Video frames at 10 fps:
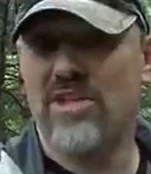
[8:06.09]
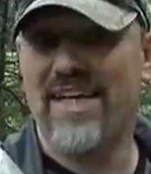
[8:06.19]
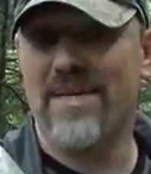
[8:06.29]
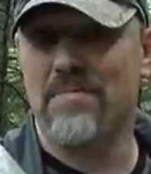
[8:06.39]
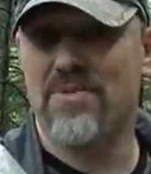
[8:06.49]

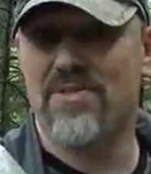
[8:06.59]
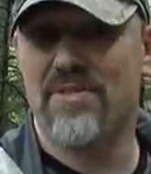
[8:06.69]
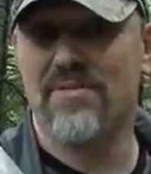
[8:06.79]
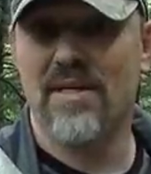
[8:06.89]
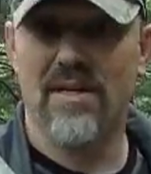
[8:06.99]
tips
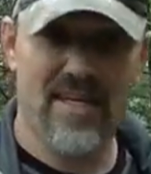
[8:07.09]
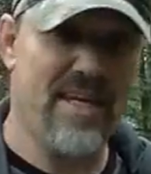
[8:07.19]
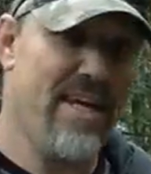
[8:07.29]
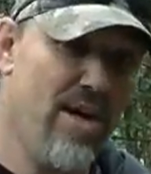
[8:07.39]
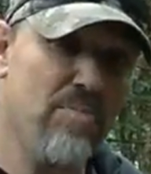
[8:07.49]

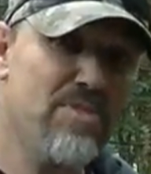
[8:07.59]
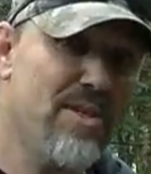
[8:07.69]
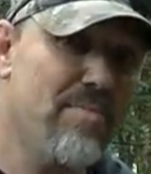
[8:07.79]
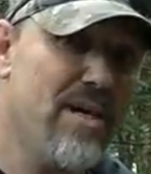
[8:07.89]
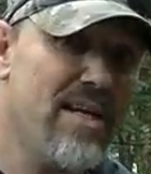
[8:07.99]
can help
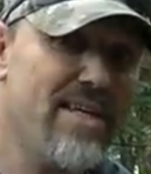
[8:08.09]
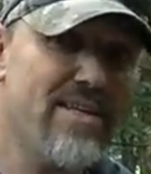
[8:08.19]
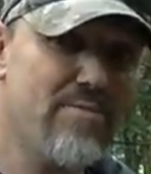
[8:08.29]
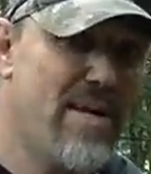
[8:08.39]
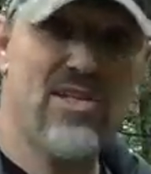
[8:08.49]
somebody,
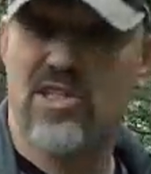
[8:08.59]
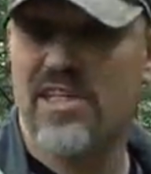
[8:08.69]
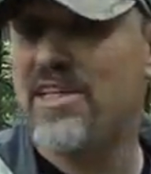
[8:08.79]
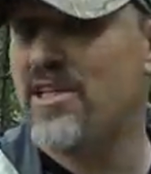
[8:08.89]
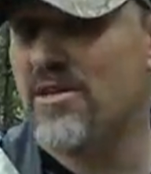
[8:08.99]
especially in an